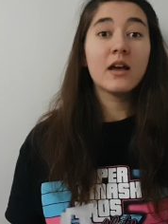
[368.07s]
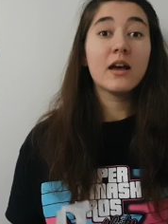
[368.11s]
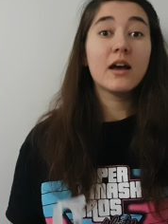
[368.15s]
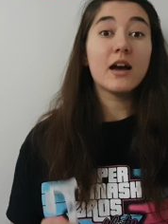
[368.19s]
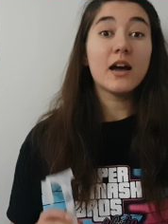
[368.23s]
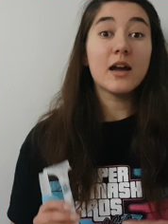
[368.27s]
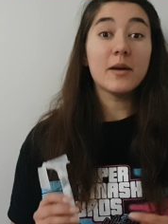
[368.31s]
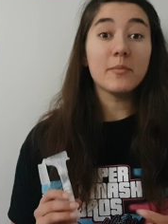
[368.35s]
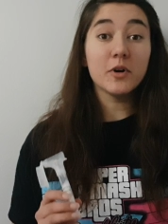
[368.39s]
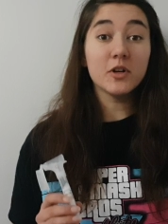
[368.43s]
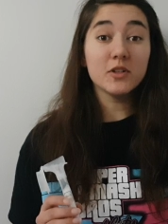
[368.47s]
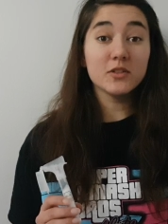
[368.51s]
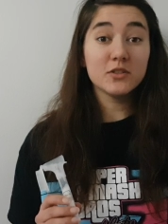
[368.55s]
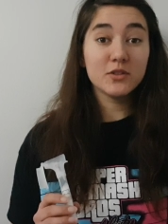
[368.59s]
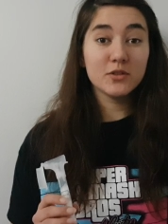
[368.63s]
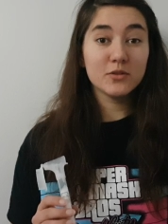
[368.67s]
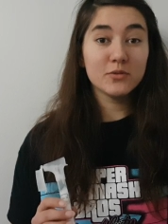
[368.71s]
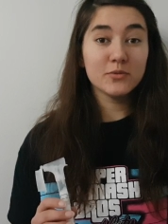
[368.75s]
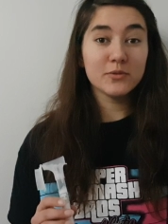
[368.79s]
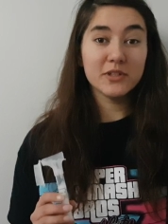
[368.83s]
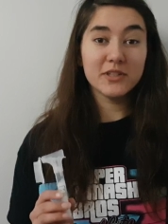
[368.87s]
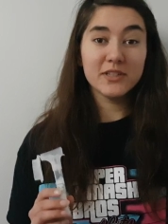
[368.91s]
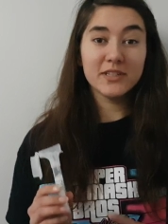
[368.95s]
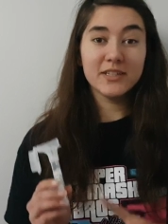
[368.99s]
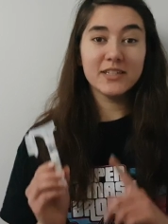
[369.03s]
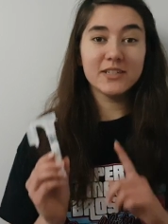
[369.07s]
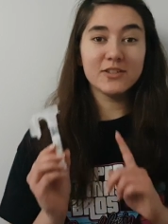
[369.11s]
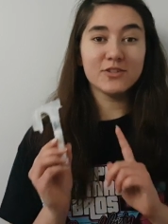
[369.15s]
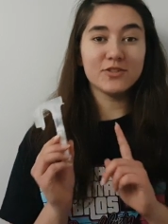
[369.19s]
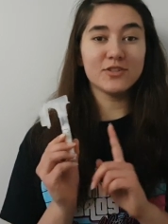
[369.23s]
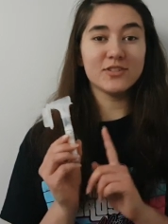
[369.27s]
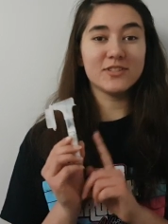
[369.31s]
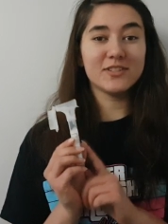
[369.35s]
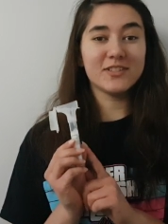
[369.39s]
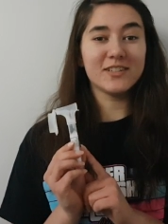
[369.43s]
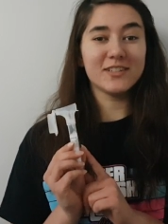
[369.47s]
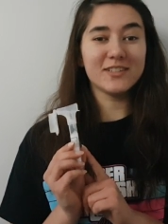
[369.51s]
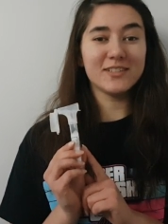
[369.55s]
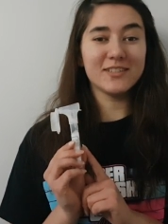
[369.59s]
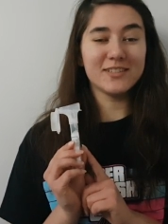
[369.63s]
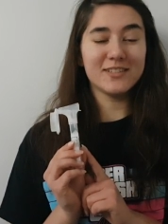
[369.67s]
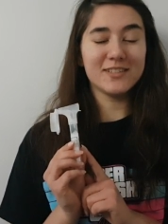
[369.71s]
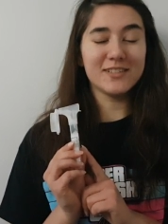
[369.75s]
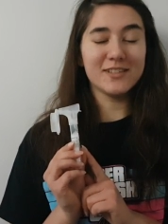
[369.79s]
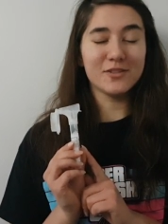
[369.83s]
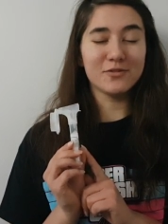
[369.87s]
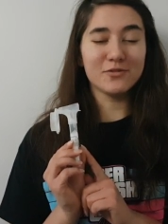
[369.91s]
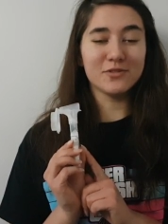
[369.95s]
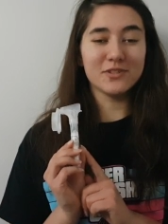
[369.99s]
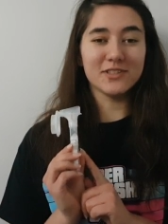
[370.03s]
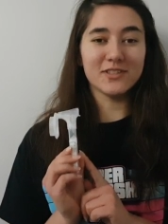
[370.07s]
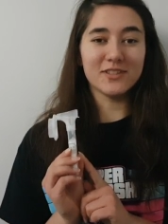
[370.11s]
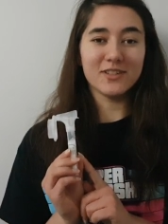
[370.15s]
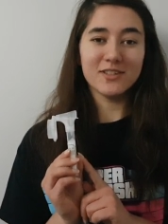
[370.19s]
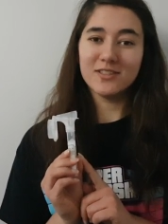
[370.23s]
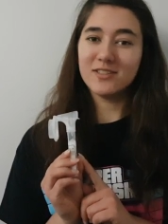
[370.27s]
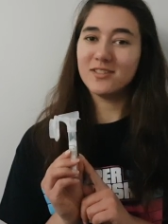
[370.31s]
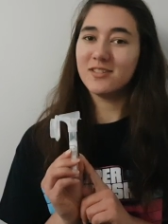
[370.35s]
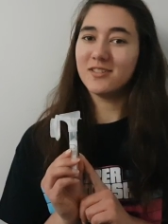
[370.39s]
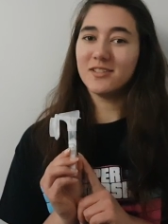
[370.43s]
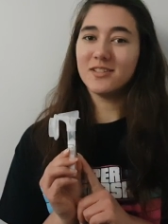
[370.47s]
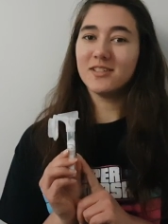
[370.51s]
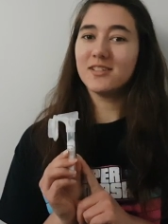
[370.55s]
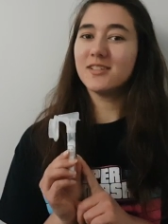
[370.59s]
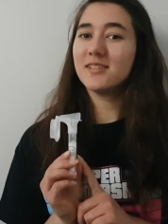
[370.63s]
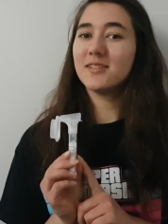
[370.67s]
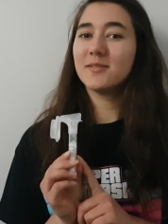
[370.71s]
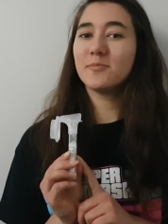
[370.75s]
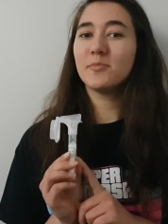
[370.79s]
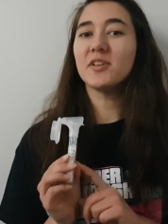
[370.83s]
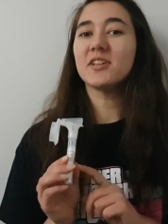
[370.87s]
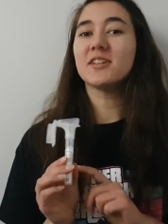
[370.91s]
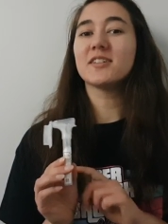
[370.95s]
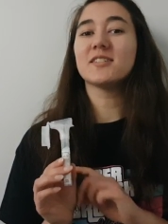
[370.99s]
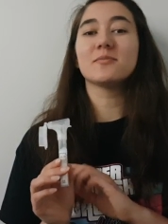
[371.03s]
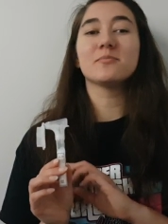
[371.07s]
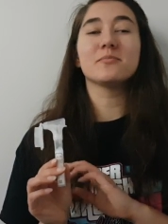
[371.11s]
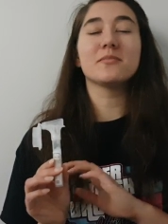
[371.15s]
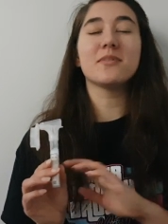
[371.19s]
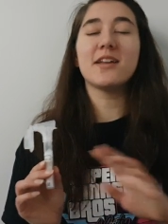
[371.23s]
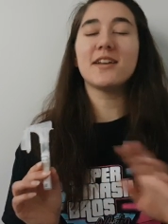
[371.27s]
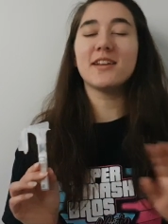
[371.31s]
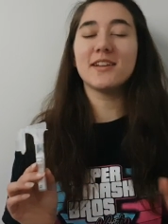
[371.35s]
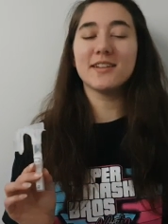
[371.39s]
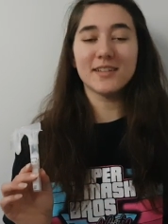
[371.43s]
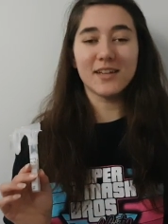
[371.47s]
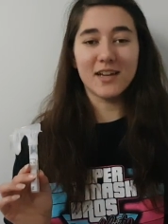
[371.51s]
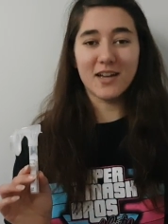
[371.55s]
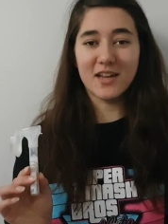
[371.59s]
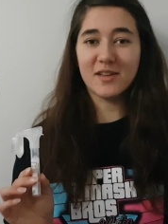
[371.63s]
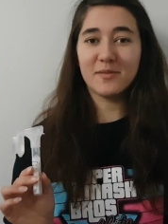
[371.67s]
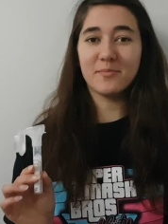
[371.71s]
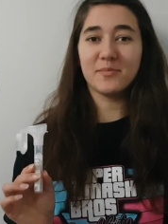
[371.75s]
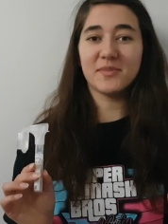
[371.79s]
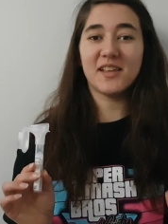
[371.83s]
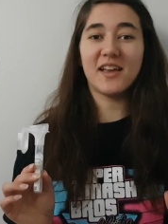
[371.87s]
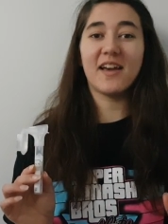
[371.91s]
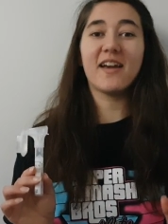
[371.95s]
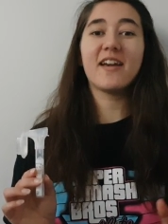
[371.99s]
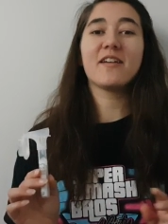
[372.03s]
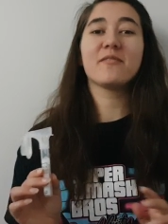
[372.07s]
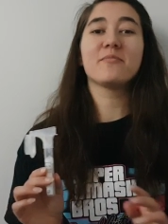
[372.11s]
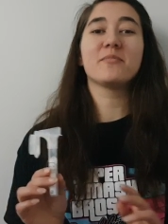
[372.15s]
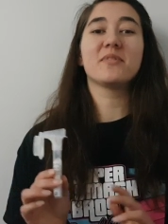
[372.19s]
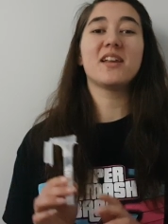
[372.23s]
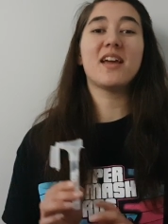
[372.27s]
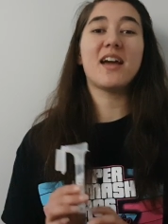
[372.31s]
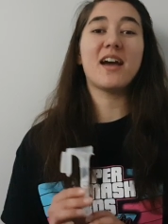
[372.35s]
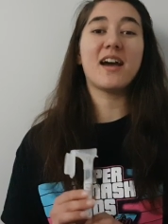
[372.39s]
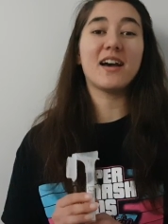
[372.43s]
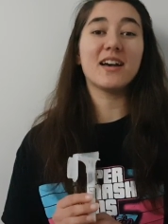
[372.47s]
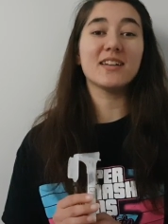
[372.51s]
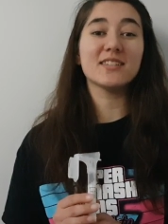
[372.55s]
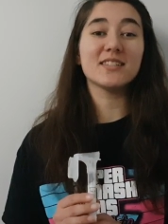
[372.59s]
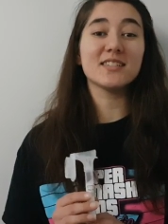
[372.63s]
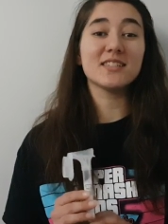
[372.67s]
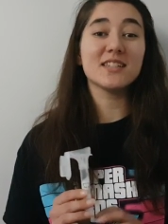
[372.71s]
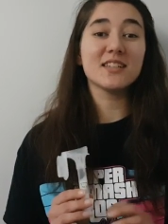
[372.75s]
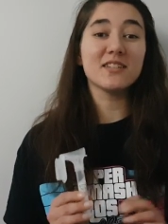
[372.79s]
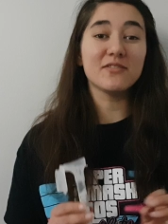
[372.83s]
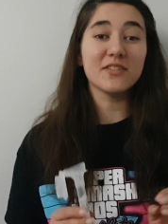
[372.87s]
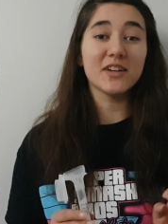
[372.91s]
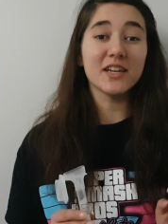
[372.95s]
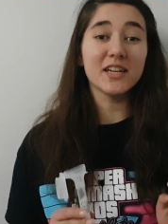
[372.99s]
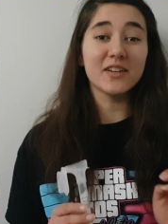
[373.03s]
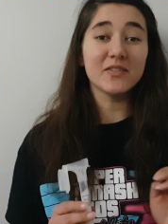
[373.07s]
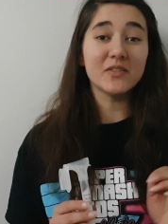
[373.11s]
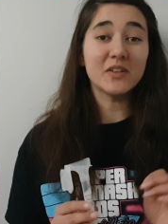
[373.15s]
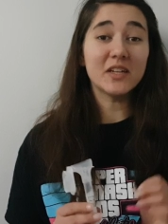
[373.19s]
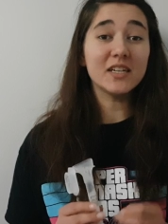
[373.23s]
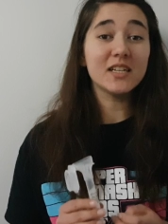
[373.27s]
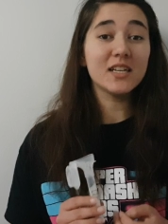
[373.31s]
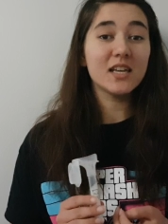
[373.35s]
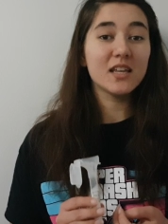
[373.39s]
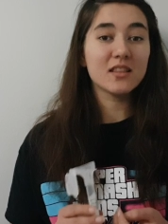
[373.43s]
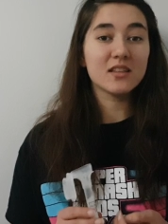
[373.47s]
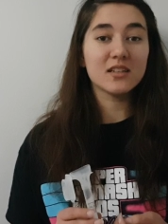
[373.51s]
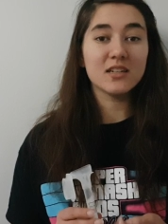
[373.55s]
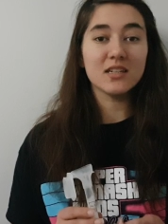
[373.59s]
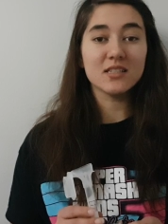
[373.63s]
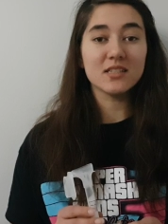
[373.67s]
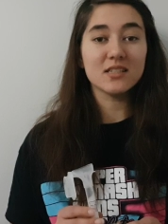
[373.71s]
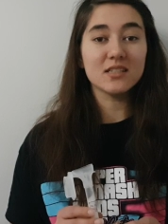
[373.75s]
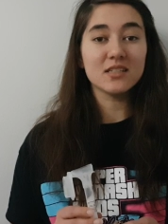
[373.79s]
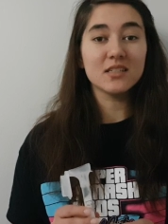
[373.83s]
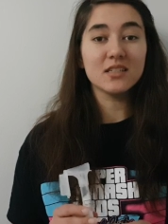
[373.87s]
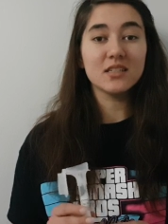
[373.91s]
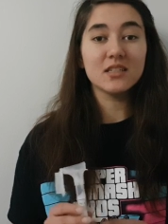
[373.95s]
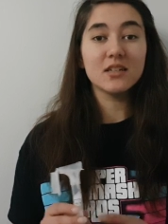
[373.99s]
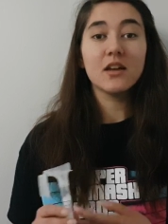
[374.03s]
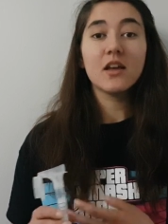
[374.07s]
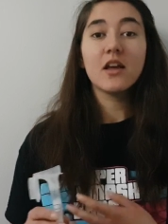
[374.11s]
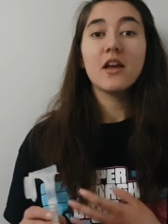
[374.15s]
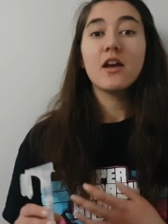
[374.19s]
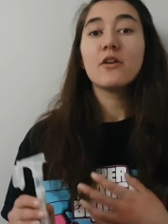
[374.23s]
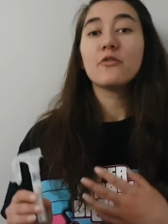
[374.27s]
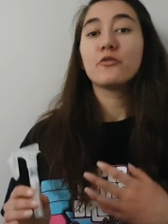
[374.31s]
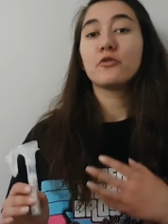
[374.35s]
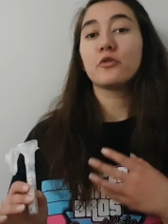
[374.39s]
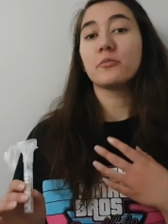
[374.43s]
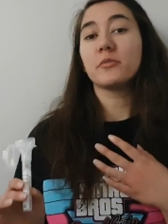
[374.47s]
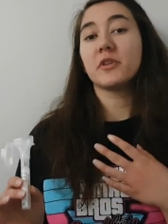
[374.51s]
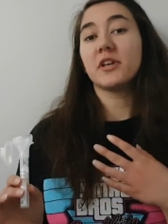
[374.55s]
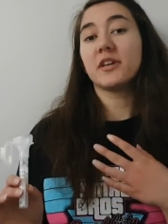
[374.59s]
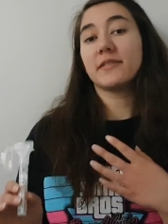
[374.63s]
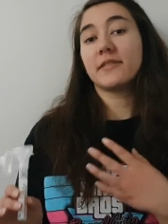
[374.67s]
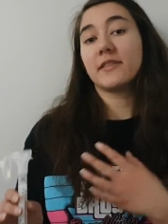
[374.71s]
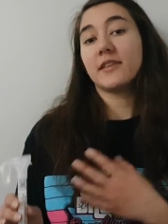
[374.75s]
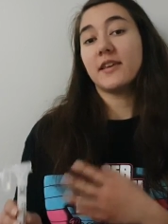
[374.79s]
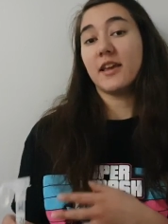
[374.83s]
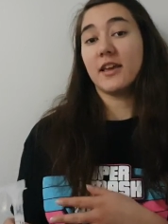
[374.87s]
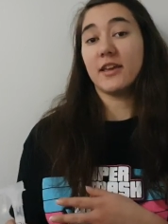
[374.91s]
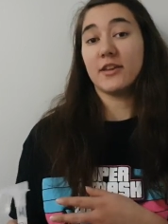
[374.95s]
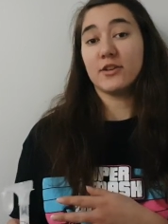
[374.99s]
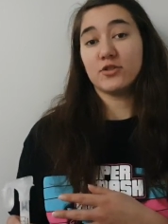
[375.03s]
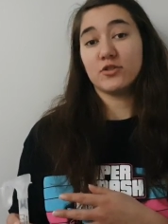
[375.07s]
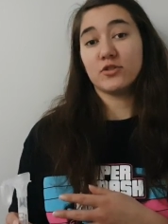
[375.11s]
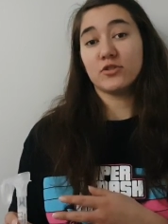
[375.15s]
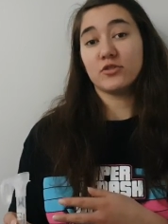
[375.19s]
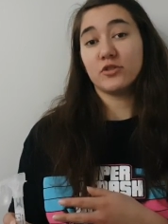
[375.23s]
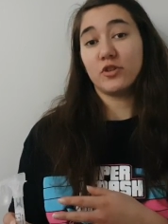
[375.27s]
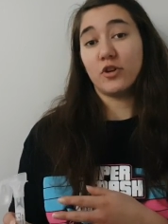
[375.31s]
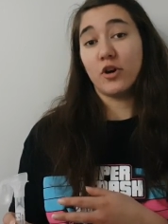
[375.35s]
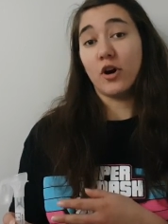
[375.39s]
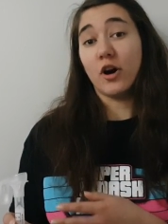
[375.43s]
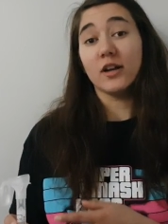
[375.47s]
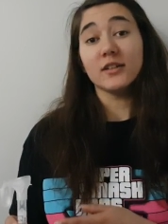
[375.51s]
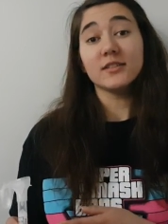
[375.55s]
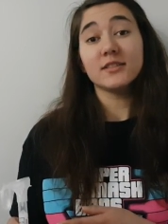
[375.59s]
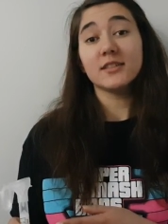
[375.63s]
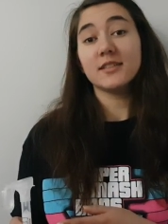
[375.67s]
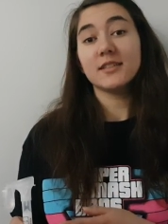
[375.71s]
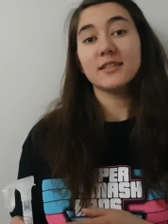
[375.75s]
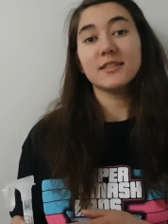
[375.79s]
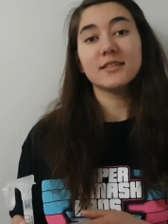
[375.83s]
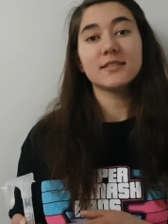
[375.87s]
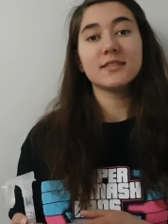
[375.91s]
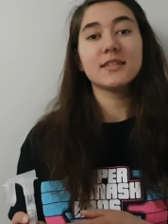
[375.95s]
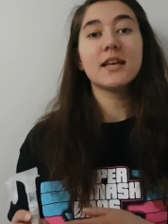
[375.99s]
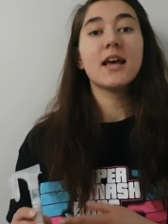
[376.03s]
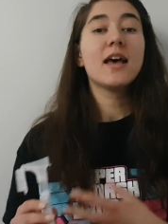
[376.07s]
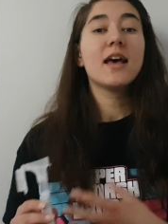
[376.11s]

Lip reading: I'm also really interested to see the results on this because many times I have been asked if I have any ethnicity from like the Asian continent.